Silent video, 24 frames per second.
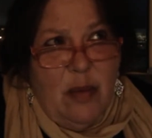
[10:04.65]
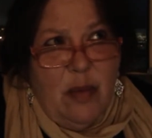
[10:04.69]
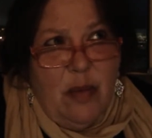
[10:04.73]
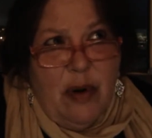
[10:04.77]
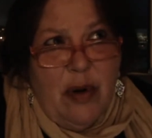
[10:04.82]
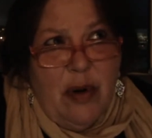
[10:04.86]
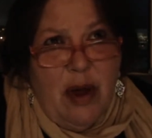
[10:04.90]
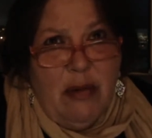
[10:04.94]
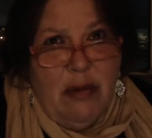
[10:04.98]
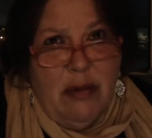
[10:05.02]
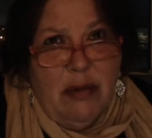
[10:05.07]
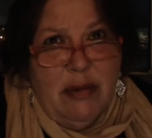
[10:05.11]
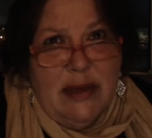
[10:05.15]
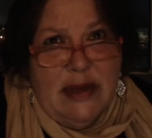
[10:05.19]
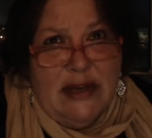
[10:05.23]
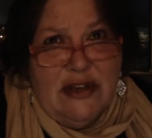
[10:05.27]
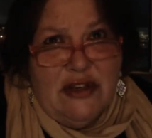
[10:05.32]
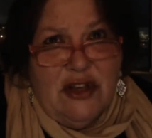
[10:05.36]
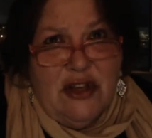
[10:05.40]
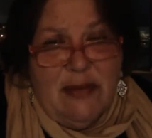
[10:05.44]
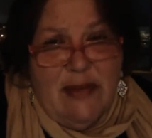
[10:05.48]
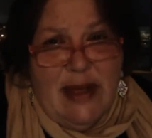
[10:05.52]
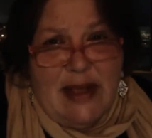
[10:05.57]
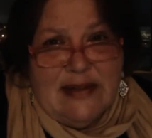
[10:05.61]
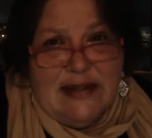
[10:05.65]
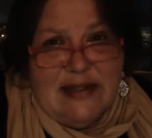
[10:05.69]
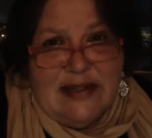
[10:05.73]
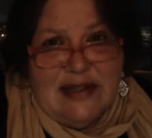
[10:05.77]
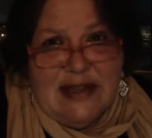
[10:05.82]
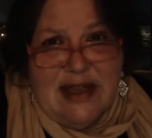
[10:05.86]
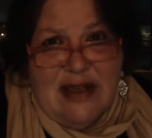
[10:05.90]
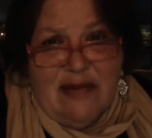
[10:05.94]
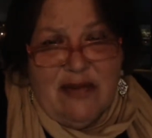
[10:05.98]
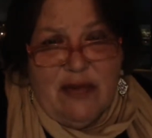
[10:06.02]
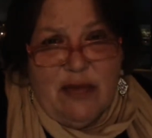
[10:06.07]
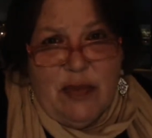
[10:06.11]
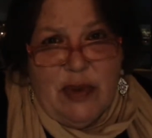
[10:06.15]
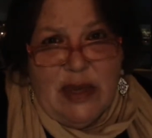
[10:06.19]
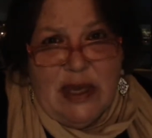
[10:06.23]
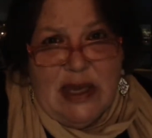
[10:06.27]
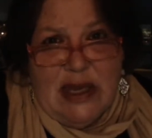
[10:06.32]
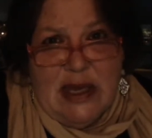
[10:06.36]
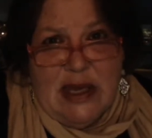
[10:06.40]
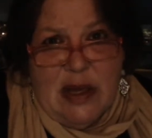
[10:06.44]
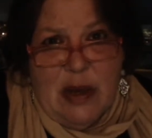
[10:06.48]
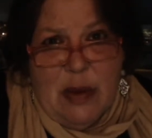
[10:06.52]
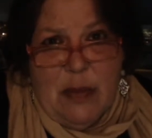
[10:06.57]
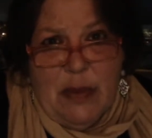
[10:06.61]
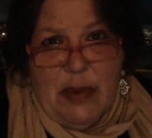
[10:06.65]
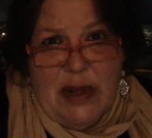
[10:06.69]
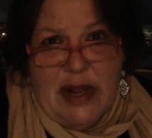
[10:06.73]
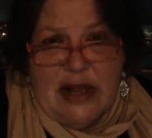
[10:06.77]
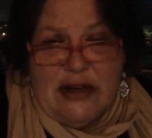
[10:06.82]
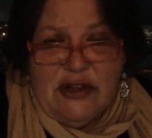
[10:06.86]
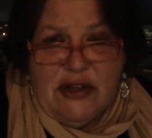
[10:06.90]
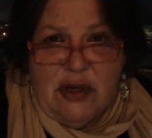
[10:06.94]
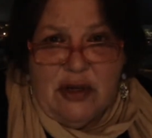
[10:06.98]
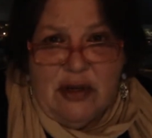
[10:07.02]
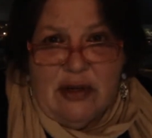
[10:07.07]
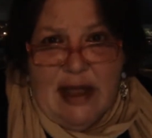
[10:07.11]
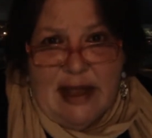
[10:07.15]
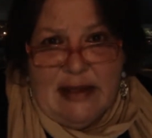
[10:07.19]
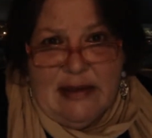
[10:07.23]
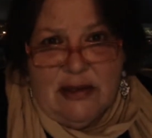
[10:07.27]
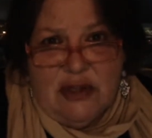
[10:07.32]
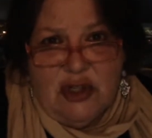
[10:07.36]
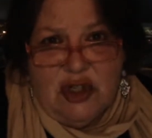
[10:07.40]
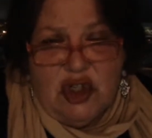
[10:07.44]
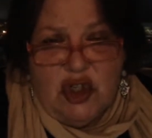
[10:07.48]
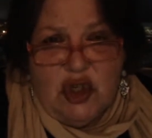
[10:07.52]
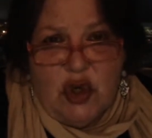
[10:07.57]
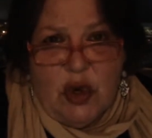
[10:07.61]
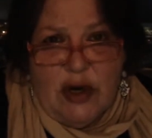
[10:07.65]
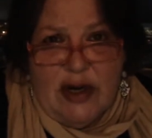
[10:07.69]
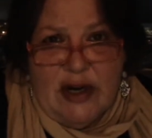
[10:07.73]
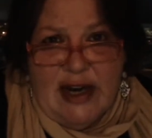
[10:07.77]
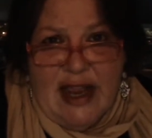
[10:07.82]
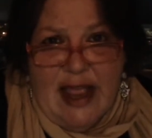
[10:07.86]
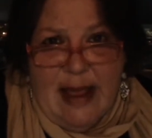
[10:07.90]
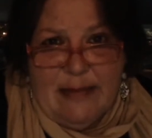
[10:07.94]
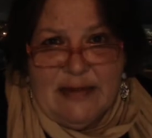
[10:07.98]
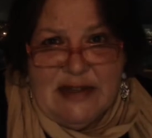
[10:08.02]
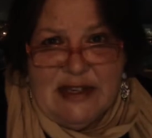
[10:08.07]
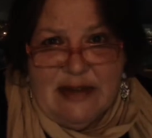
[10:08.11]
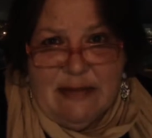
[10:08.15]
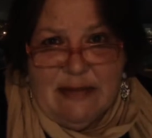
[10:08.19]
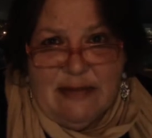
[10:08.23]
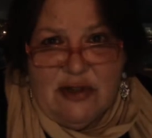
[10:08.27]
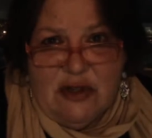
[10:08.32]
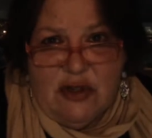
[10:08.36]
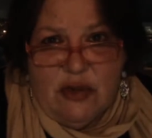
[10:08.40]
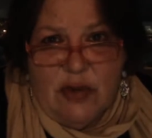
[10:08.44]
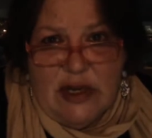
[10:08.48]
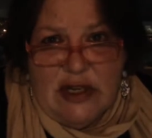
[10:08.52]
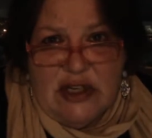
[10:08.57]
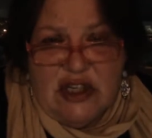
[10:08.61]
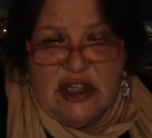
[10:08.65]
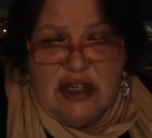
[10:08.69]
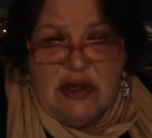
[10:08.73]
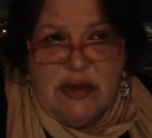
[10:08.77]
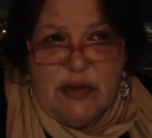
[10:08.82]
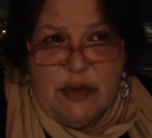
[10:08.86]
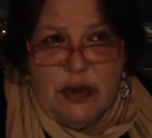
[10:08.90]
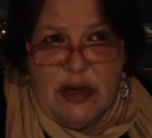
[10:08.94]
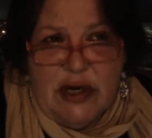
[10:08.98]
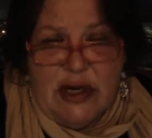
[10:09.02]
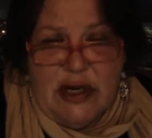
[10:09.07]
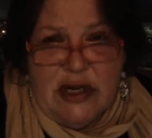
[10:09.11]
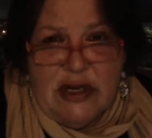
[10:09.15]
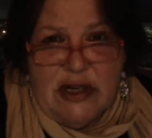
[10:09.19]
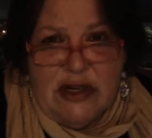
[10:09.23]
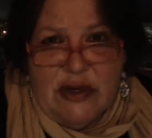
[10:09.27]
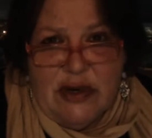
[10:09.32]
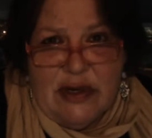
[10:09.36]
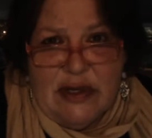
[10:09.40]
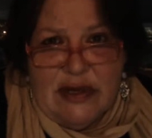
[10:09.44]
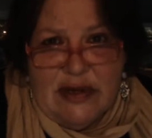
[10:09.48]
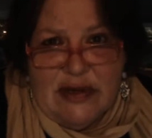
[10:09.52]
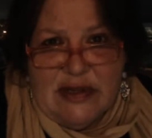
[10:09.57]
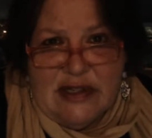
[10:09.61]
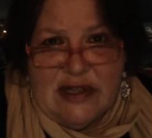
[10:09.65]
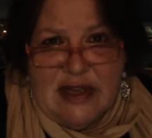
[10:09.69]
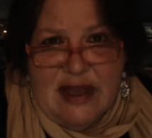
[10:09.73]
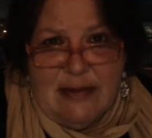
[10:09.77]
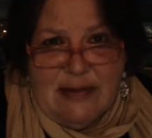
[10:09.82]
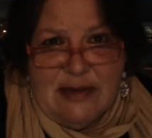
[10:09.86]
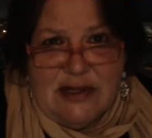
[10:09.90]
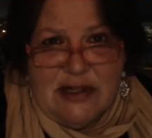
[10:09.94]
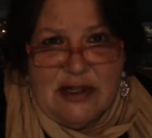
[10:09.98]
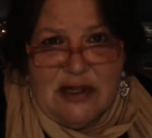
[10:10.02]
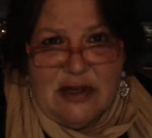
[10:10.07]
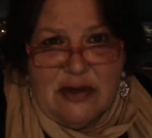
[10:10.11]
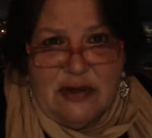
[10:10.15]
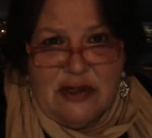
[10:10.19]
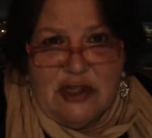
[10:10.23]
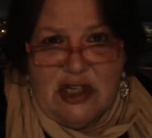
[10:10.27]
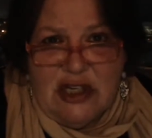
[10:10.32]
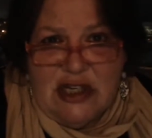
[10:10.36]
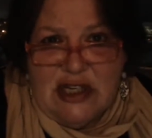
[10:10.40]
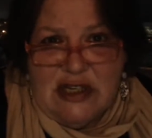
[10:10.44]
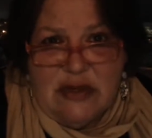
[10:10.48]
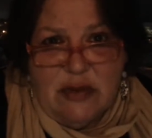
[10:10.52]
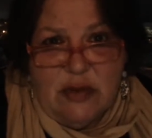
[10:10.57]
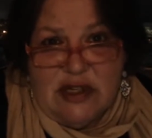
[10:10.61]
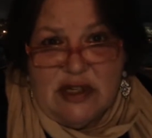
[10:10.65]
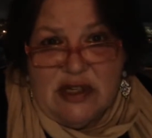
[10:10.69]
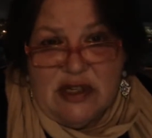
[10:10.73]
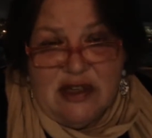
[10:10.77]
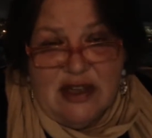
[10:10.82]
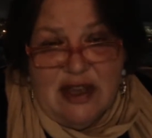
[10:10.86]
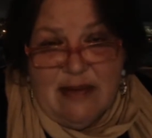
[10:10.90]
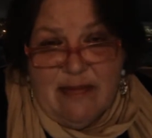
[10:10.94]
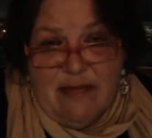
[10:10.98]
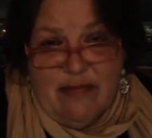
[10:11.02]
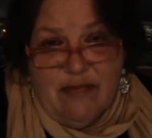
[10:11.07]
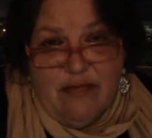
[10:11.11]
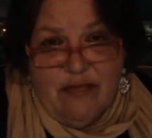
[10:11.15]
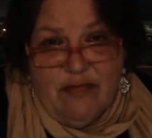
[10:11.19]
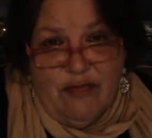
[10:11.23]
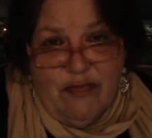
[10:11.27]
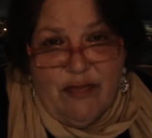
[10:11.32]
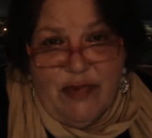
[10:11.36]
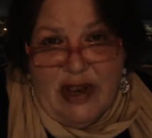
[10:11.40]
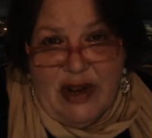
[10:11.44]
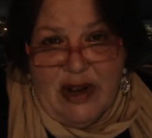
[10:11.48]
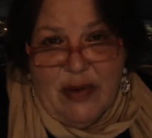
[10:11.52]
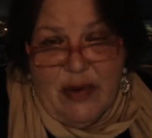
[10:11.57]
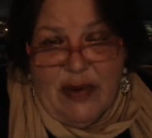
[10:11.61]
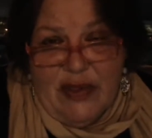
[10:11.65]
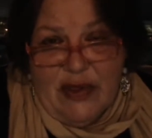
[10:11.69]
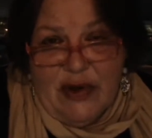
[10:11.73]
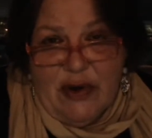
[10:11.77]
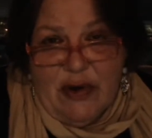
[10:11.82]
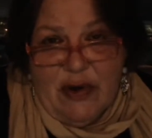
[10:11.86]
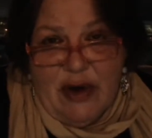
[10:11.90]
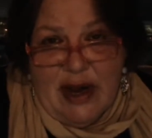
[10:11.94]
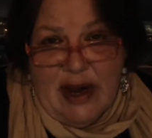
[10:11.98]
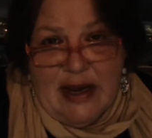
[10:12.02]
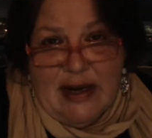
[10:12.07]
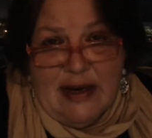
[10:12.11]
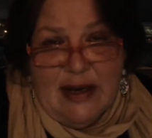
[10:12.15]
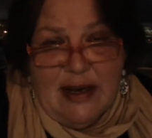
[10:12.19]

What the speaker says: probably until about 7 p.m., but I took like little short naps in between. She was pretty good during those times too. She just would sleep, in the crate.